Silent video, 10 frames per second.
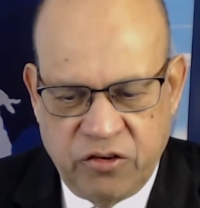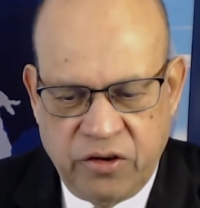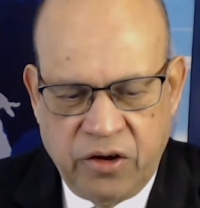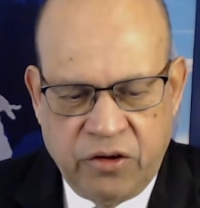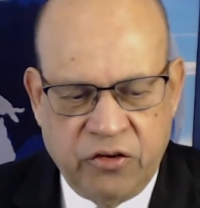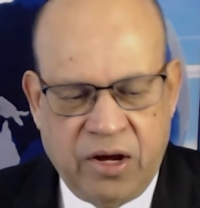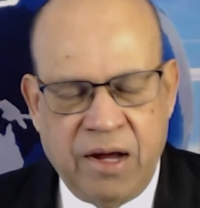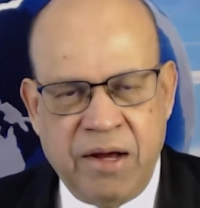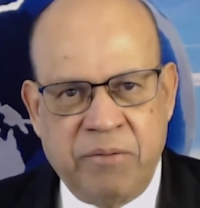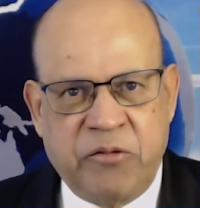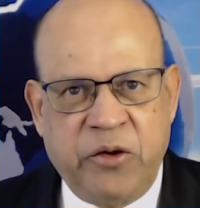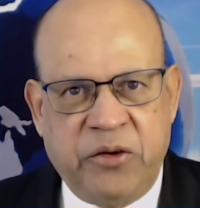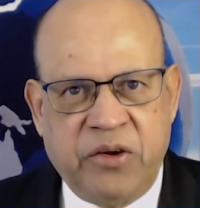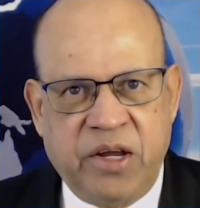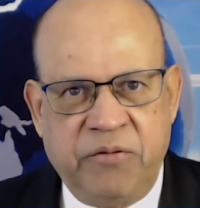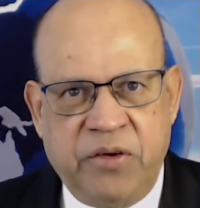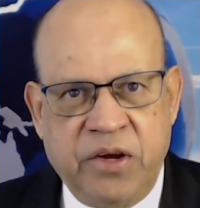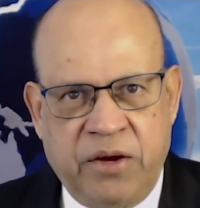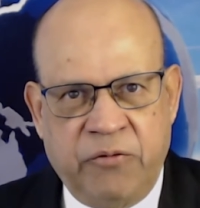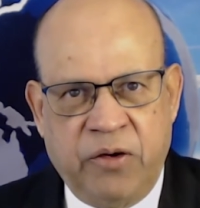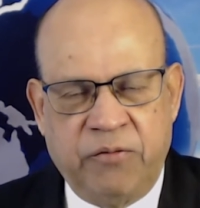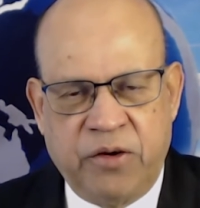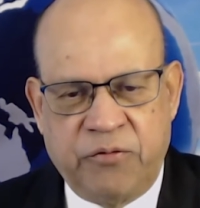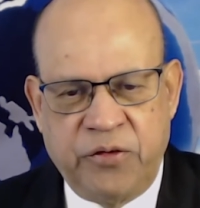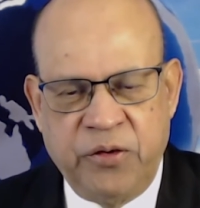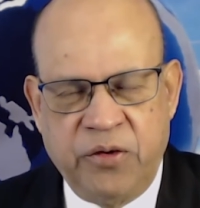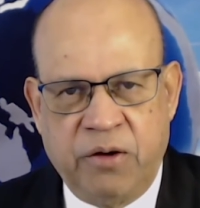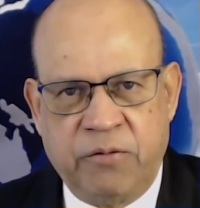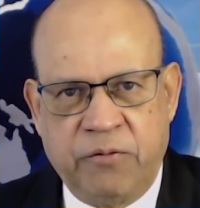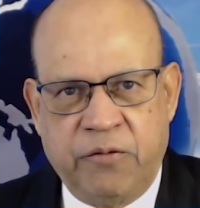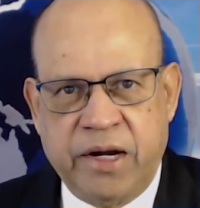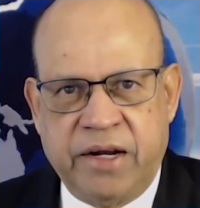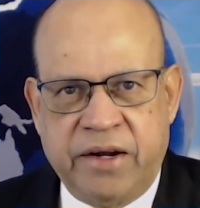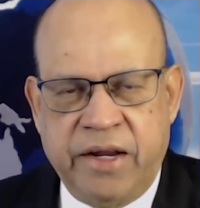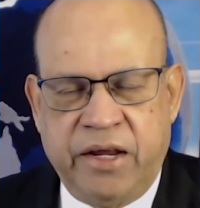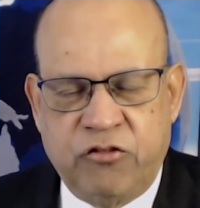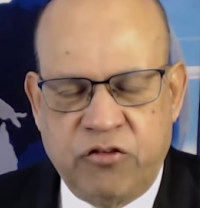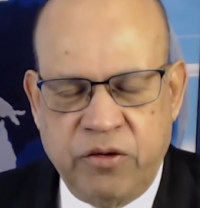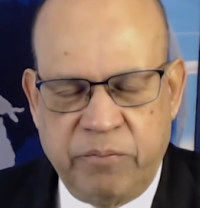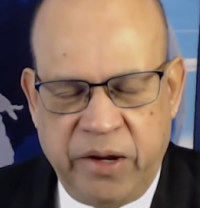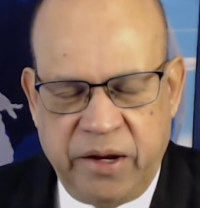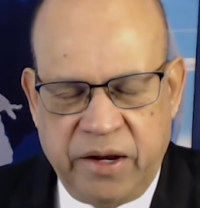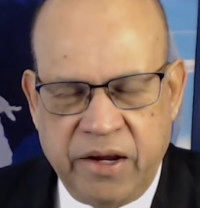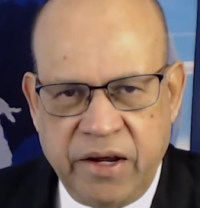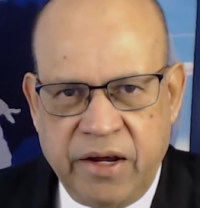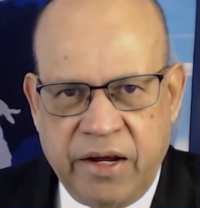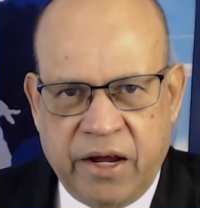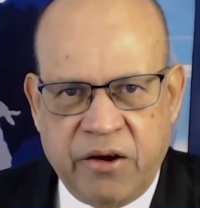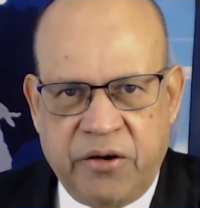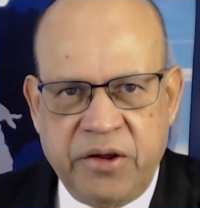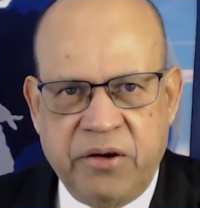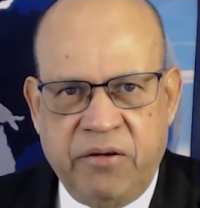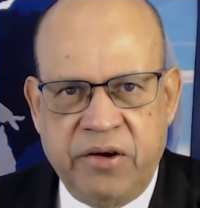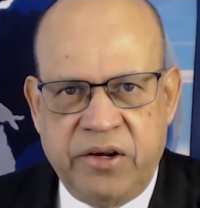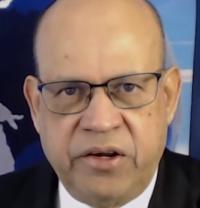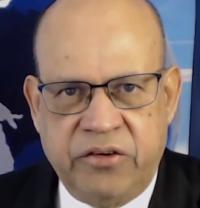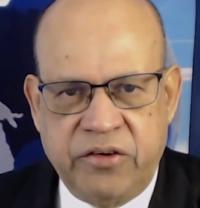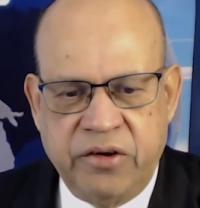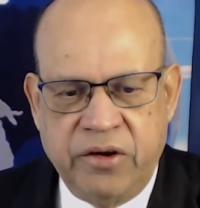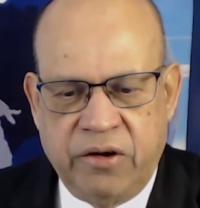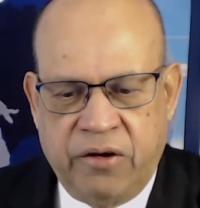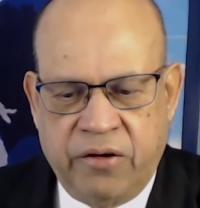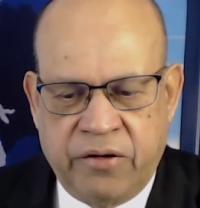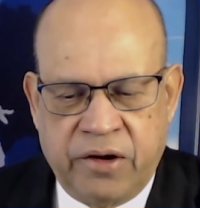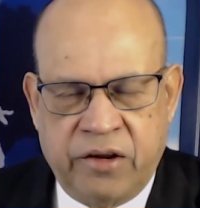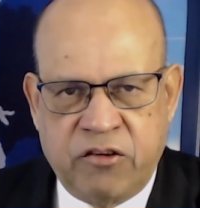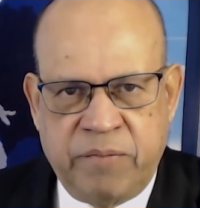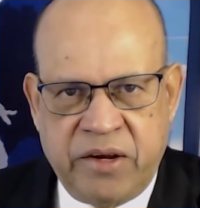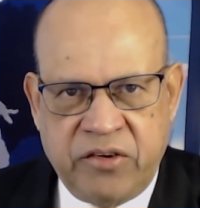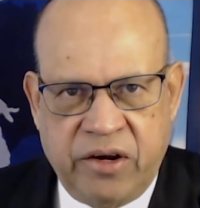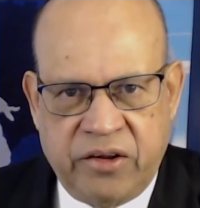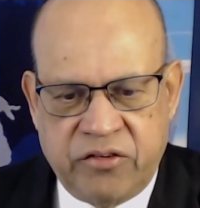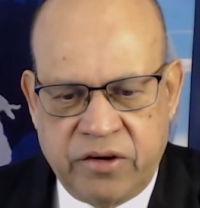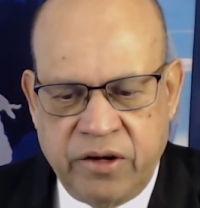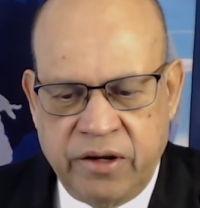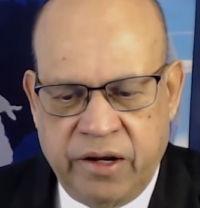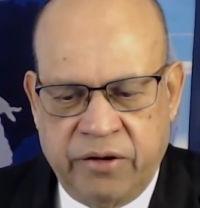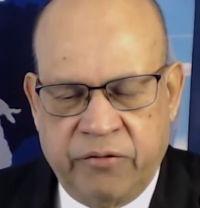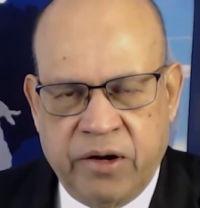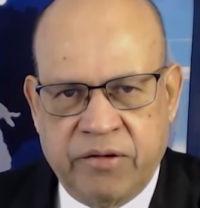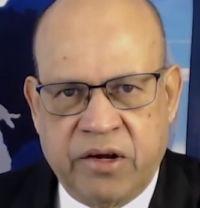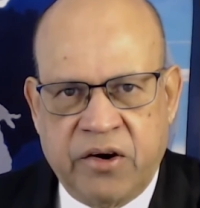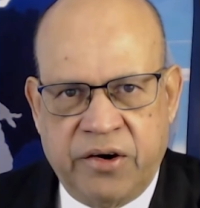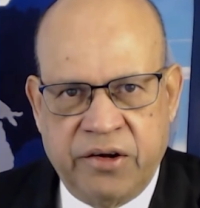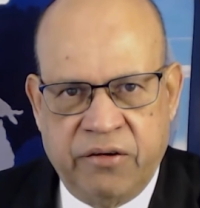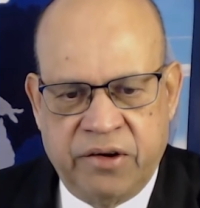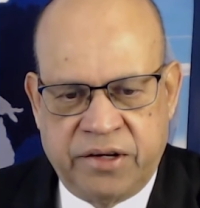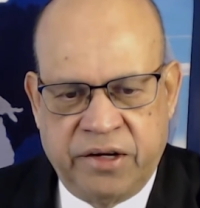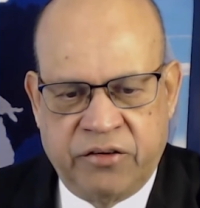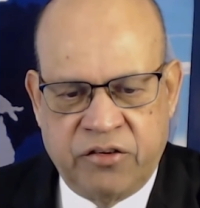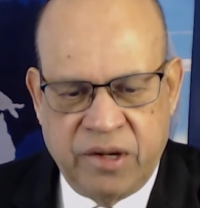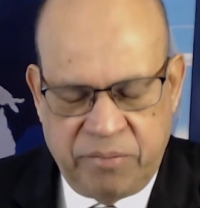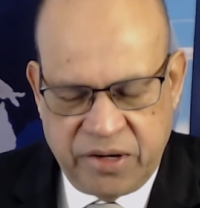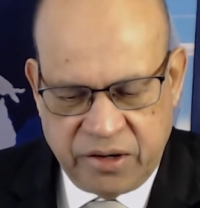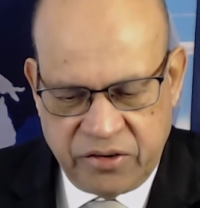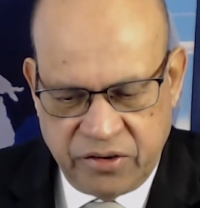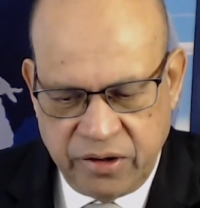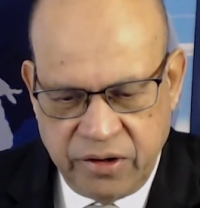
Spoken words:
So, I am going to give you an overview of what it takes to be a cardiologist or a specialist in one of the cardiology subjects.